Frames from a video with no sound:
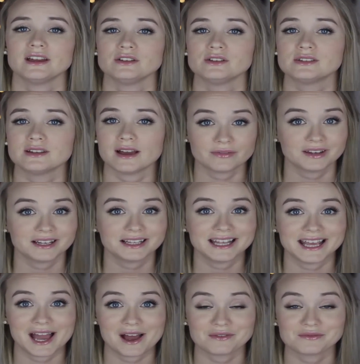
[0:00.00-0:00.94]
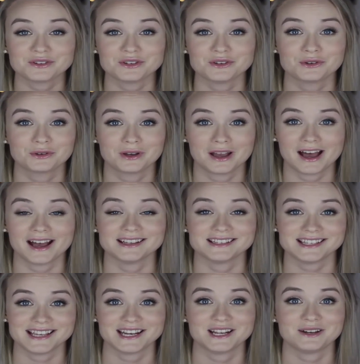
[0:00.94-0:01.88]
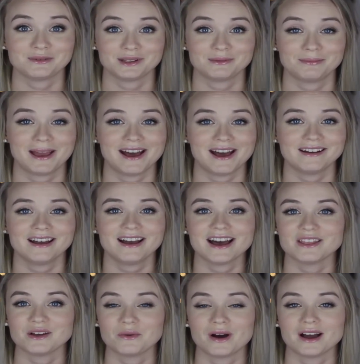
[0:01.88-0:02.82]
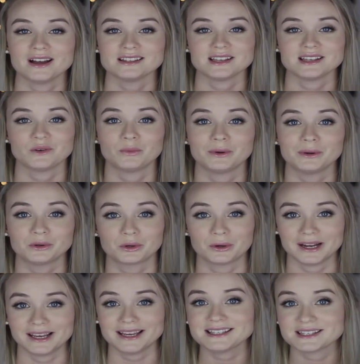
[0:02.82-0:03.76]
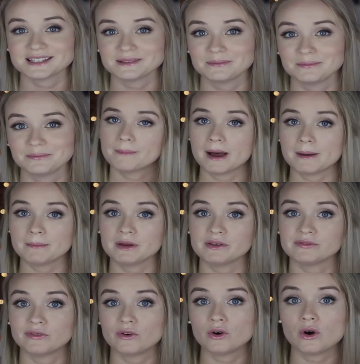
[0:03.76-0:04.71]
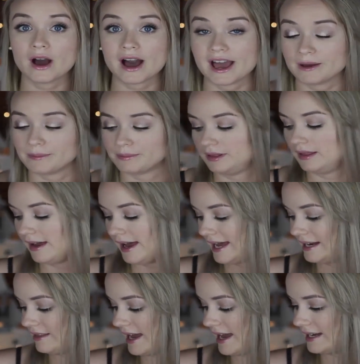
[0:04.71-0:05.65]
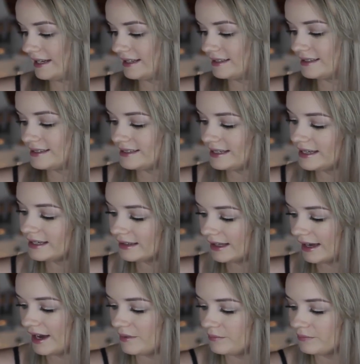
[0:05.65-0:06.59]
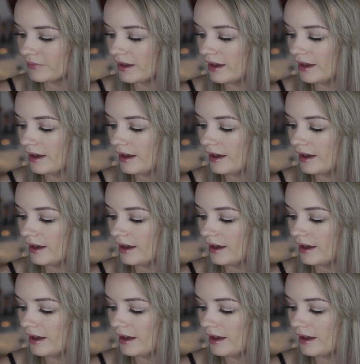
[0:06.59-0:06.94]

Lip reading: You definitely have to set it with powder, otherwise it will crease. But before I applied that concealer,